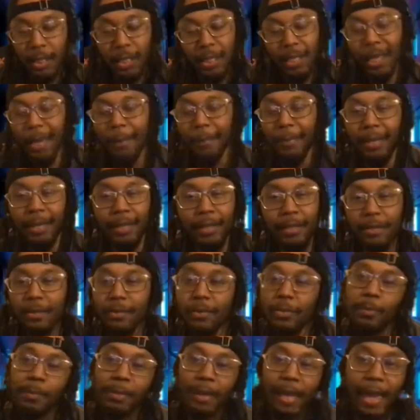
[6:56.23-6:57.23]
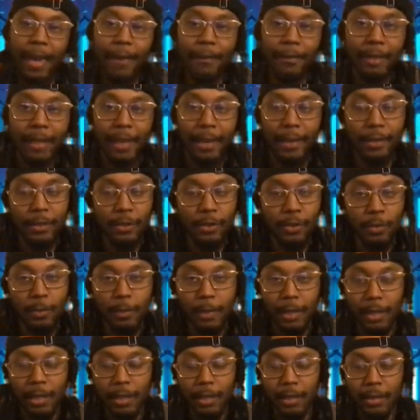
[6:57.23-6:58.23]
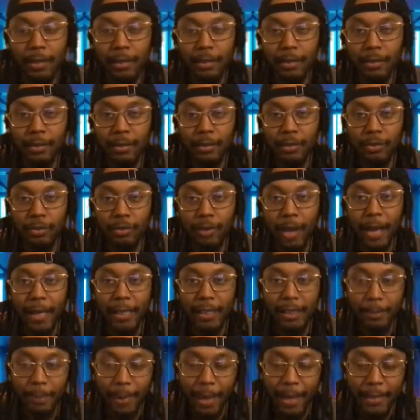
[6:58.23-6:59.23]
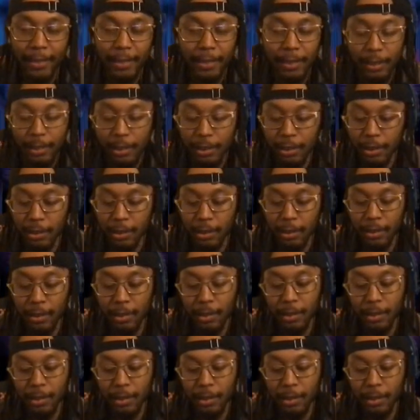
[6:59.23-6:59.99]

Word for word: Yeah, you know I mean, you be having like too many dry spots in your shit